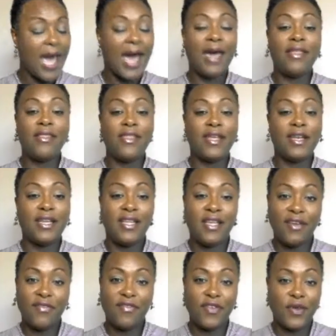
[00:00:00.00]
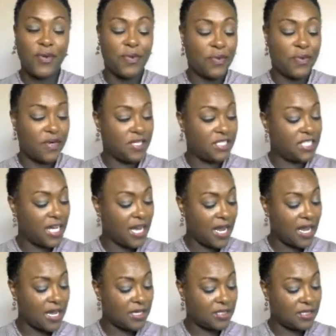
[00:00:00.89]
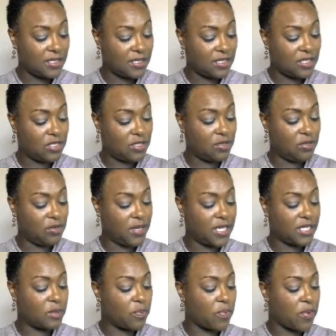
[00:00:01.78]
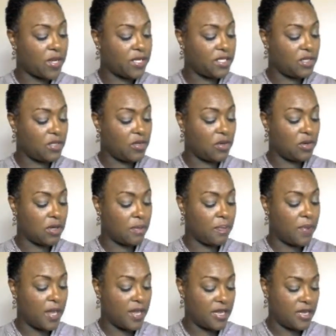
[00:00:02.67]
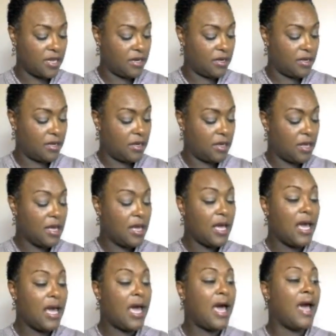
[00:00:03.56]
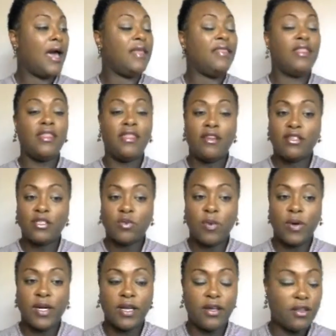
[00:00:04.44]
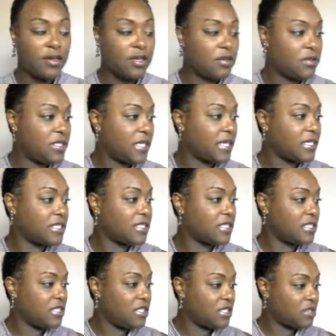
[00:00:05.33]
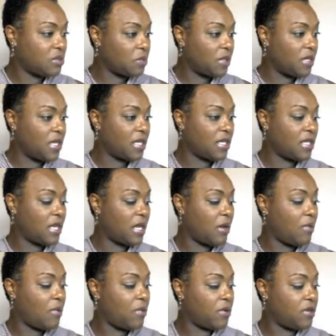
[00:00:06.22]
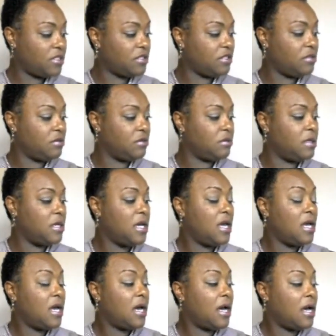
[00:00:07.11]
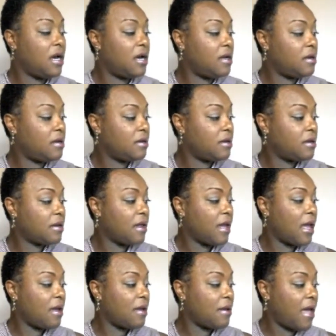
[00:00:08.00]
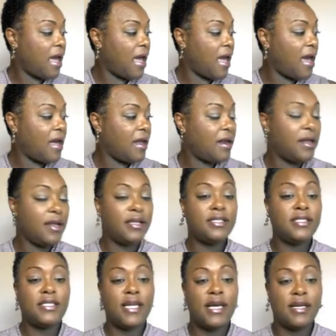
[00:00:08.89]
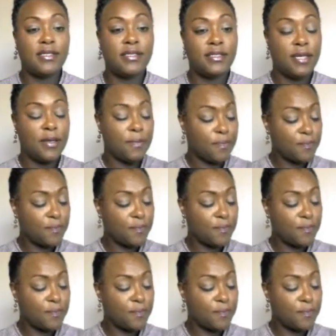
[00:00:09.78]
and then give you a chance to express your opinion? And then there's one other little section in this reading that I want to add. It says,